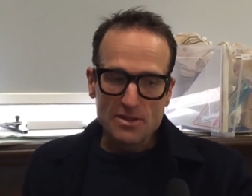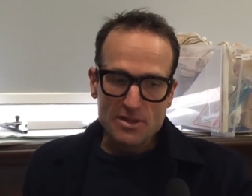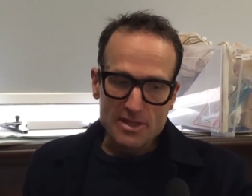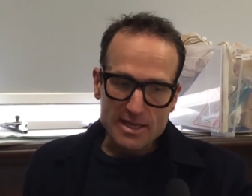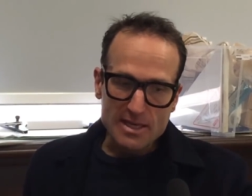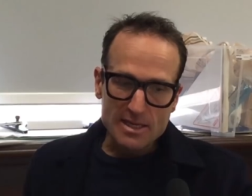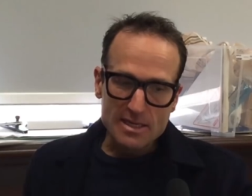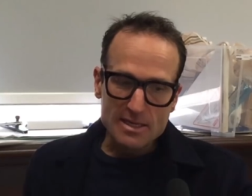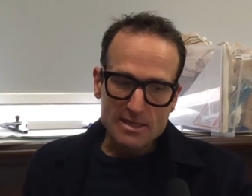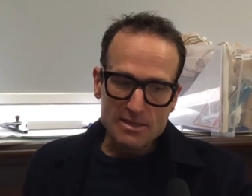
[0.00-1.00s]

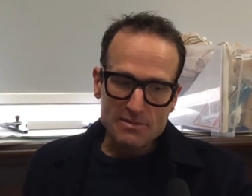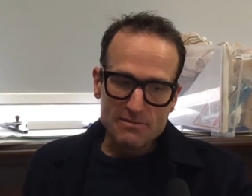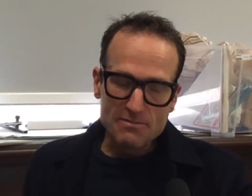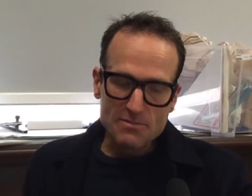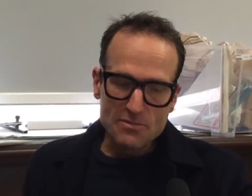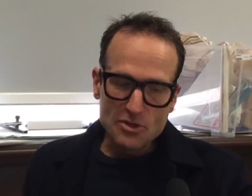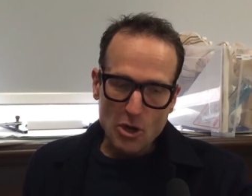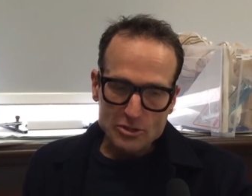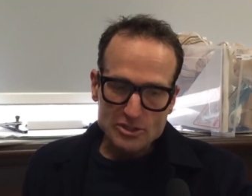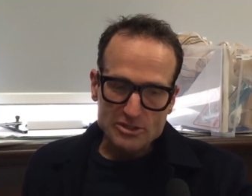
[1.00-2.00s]
the
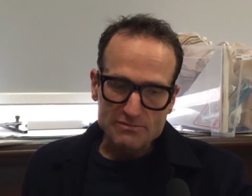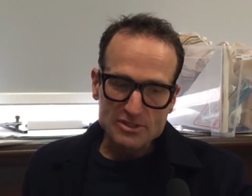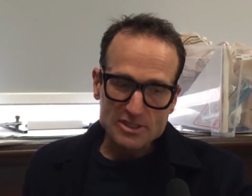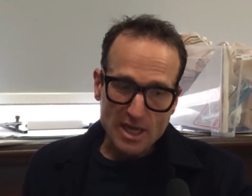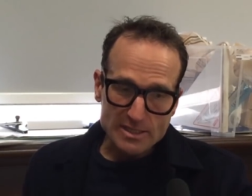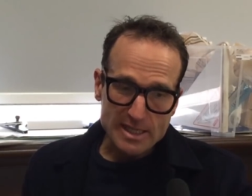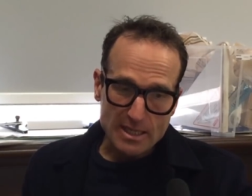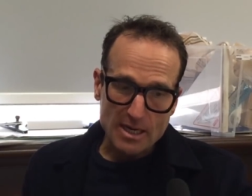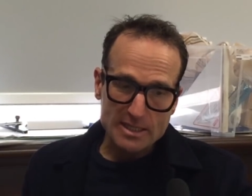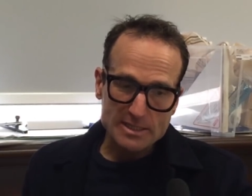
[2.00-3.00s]
cost of studying
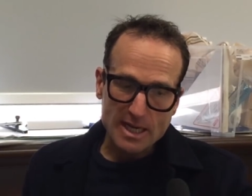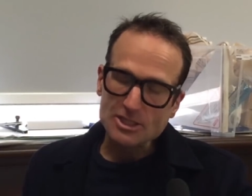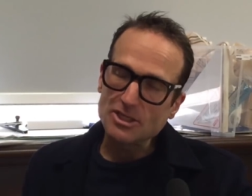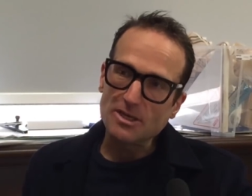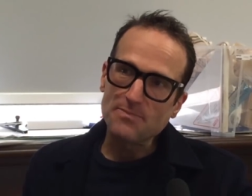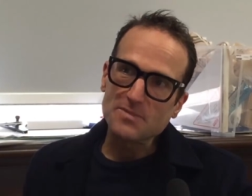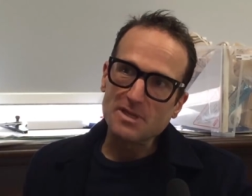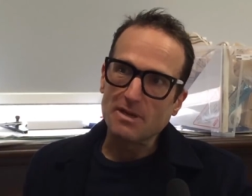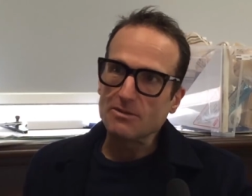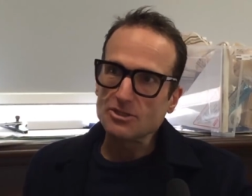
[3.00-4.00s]
architecture,
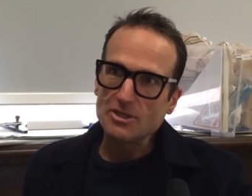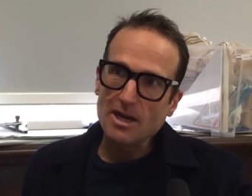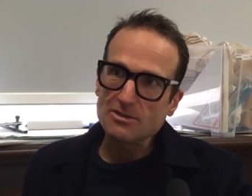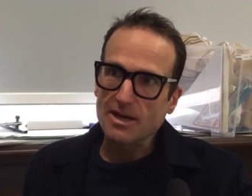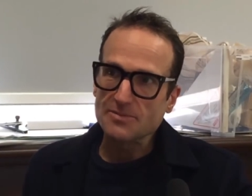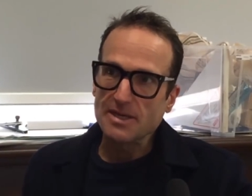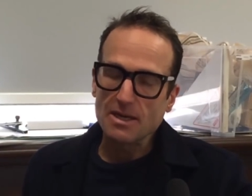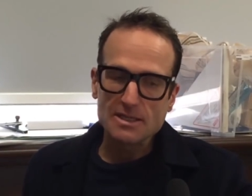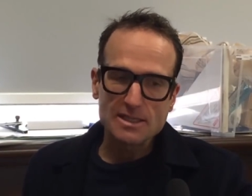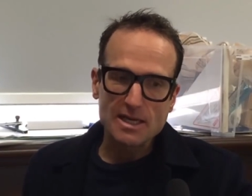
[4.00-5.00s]
you know, it costs you a hundred grand to be an
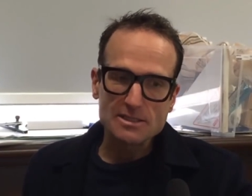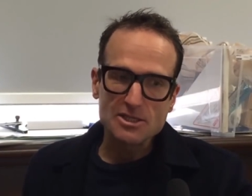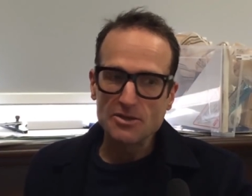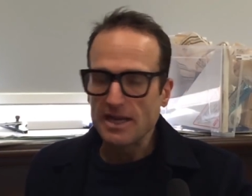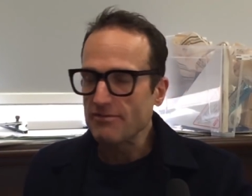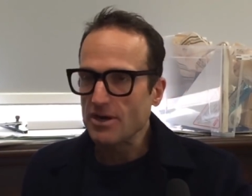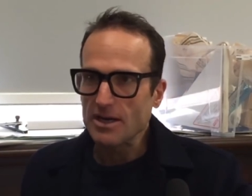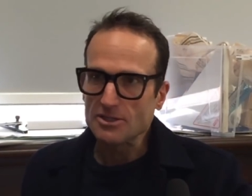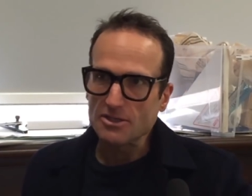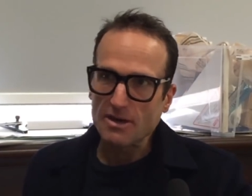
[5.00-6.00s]
architect, you'll never earn a
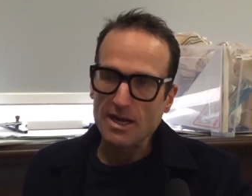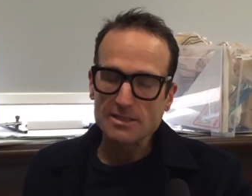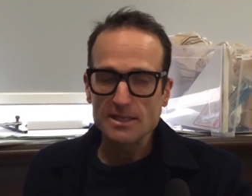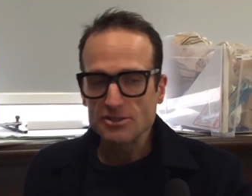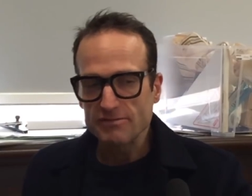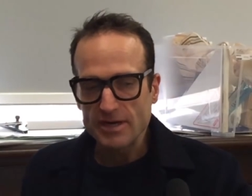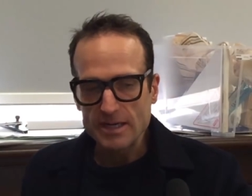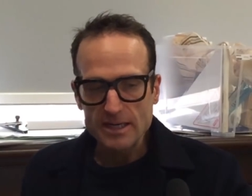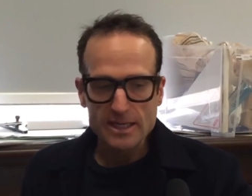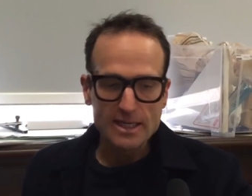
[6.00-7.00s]
hundred grand unless you're very
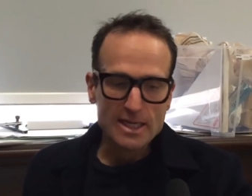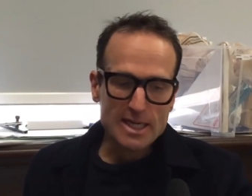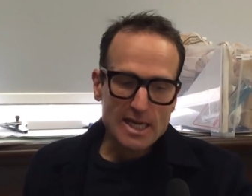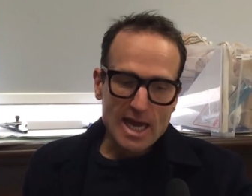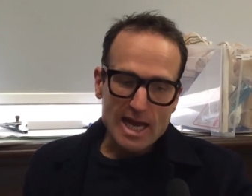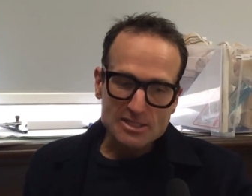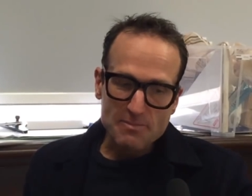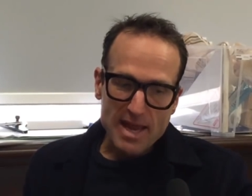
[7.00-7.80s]
lucky, has